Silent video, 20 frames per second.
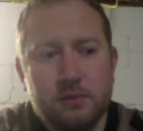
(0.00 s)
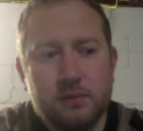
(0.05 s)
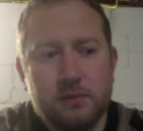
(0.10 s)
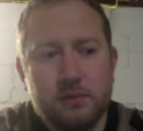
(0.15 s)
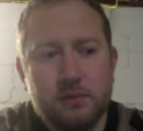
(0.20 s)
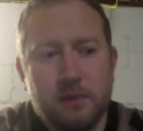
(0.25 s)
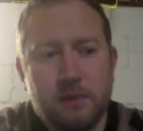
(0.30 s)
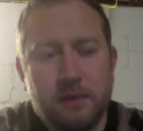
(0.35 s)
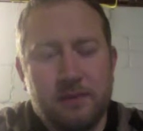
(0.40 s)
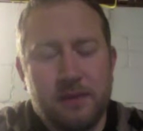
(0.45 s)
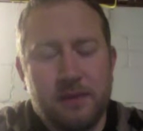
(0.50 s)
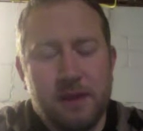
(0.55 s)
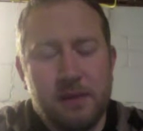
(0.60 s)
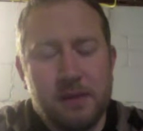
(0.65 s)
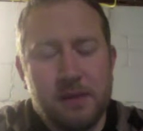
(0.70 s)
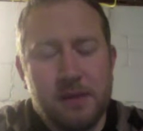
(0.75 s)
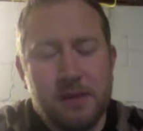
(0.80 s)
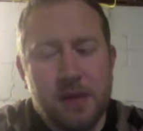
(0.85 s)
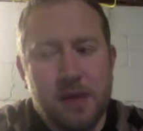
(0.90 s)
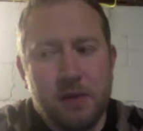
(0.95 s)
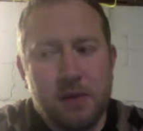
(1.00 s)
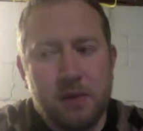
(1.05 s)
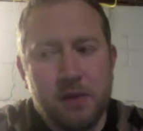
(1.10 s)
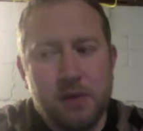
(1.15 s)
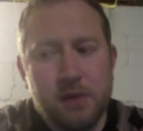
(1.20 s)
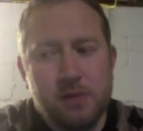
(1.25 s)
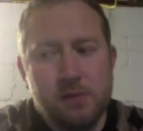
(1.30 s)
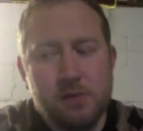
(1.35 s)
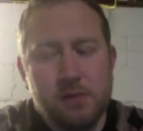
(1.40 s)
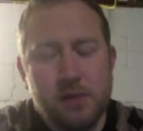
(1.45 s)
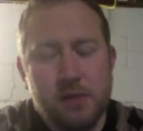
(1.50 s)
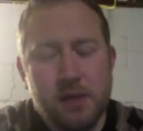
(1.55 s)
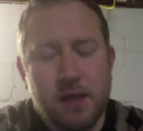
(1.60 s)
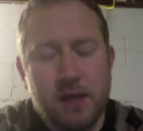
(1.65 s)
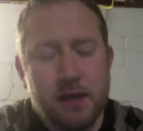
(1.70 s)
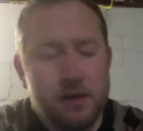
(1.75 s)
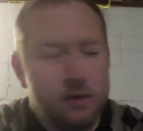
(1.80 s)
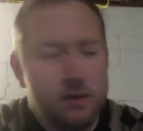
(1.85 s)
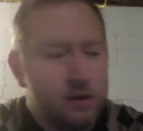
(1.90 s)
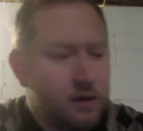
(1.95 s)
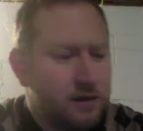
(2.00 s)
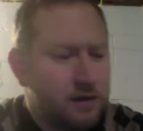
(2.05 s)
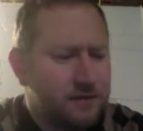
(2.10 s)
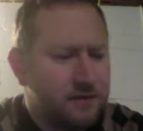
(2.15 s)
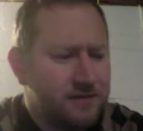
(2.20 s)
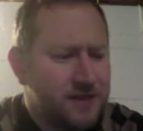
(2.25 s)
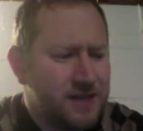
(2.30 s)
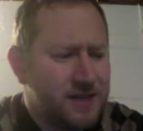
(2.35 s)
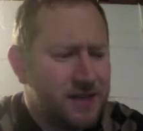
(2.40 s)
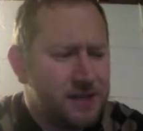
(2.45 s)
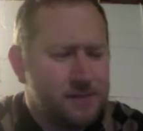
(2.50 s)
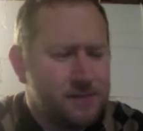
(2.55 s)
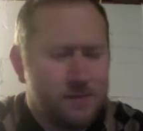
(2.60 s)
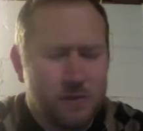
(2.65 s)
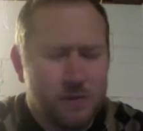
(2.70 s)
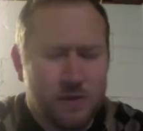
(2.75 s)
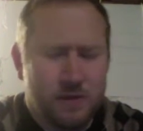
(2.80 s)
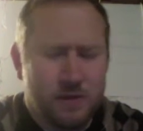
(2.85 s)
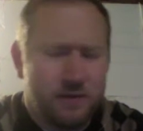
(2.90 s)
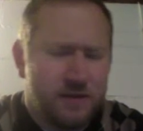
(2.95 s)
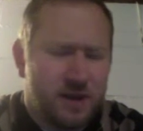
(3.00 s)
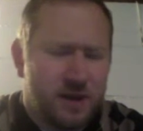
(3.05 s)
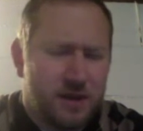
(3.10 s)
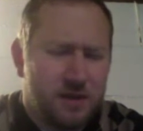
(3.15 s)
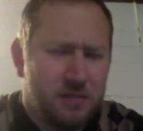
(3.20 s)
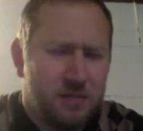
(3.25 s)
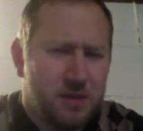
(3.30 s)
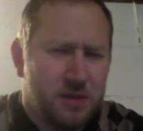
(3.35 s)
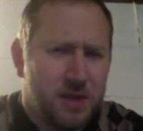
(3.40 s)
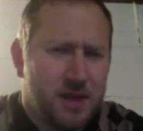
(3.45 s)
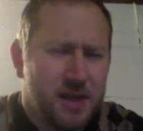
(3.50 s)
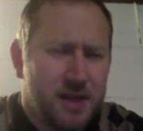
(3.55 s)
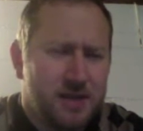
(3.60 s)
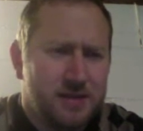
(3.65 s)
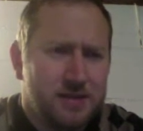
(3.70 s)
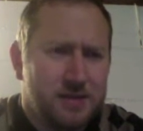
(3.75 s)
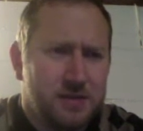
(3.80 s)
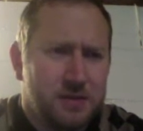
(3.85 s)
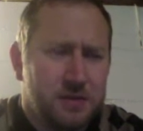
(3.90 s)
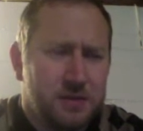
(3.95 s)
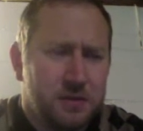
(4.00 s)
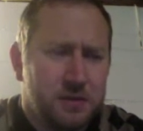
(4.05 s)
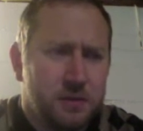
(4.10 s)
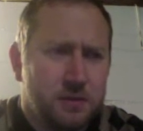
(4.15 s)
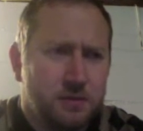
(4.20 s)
my family and I, we landed on our feet. We were very blessed to